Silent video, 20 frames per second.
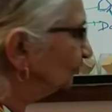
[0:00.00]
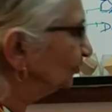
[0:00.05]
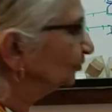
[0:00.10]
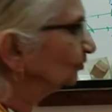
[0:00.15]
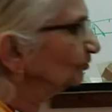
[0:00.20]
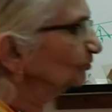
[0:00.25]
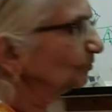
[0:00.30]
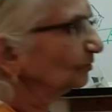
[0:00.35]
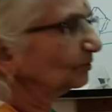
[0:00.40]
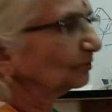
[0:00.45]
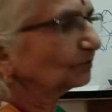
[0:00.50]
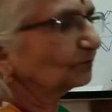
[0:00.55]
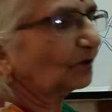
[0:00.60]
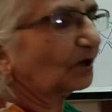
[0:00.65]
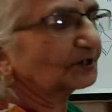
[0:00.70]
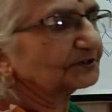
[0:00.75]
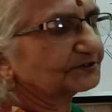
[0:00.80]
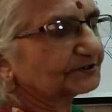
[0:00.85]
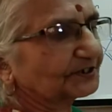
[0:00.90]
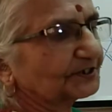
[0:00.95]
you,
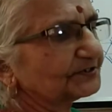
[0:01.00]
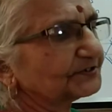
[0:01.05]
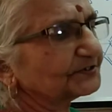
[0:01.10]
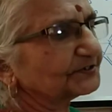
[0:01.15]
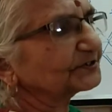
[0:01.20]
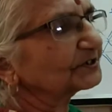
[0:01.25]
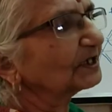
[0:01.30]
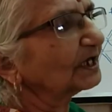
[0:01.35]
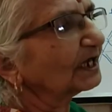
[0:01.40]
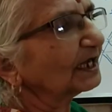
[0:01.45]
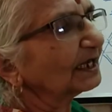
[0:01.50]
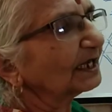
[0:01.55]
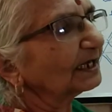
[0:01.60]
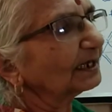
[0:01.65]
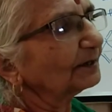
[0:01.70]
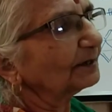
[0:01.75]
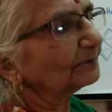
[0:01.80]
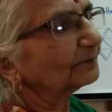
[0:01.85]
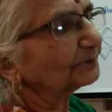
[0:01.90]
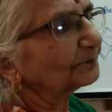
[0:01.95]
was this.
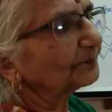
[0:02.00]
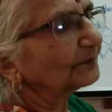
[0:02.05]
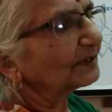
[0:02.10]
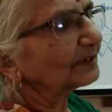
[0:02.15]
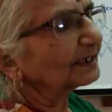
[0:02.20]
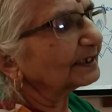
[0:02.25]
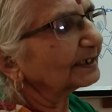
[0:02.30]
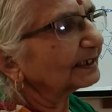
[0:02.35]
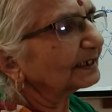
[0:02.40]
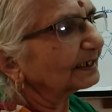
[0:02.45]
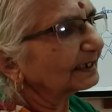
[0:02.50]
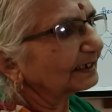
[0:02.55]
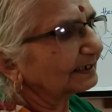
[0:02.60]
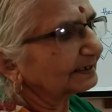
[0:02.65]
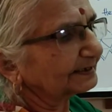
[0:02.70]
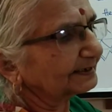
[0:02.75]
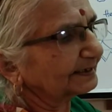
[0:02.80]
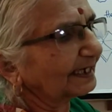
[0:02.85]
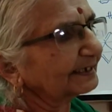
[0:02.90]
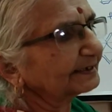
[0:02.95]

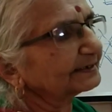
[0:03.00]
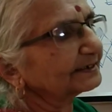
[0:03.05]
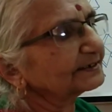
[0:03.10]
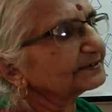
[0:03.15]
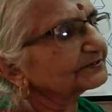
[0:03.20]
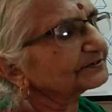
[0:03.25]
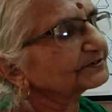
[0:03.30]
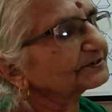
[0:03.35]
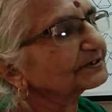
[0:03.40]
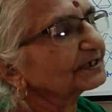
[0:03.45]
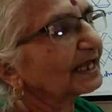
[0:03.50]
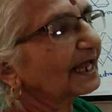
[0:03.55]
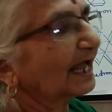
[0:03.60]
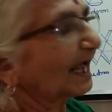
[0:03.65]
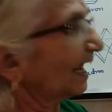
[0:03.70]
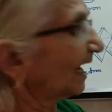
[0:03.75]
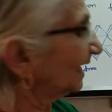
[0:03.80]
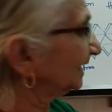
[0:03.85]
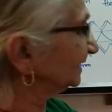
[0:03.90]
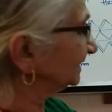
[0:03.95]
Take this,
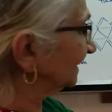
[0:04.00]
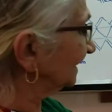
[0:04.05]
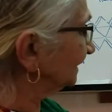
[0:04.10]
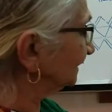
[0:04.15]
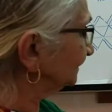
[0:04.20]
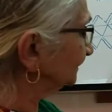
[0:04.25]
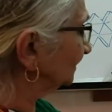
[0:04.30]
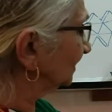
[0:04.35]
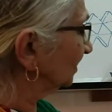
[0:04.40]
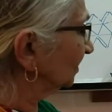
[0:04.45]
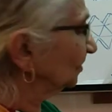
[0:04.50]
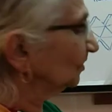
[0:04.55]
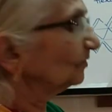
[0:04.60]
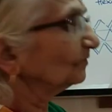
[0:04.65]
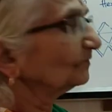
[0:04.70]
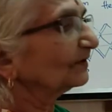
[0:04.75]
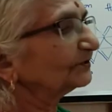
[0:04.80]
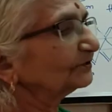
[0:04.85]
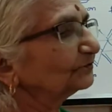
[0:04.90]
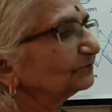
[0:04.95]
and then
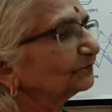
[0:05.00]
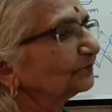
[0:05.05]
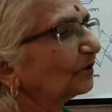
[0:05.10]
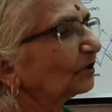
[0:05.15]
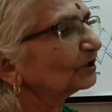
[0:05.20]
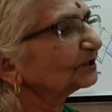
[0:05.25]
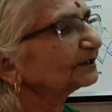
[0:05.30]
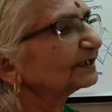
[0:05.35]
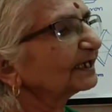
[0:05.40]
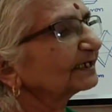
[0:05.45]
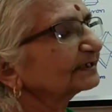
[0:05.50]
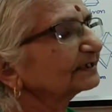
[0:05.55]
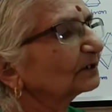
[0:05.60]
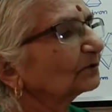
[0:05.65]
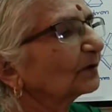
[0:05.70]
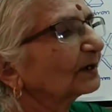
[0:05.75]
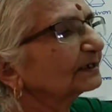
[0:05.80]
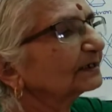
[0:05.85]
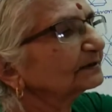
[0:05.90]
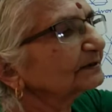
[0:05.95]
when you fold the other
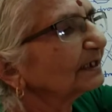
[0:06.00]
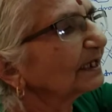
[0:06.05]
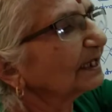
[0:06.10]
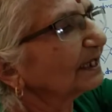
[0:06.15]
one,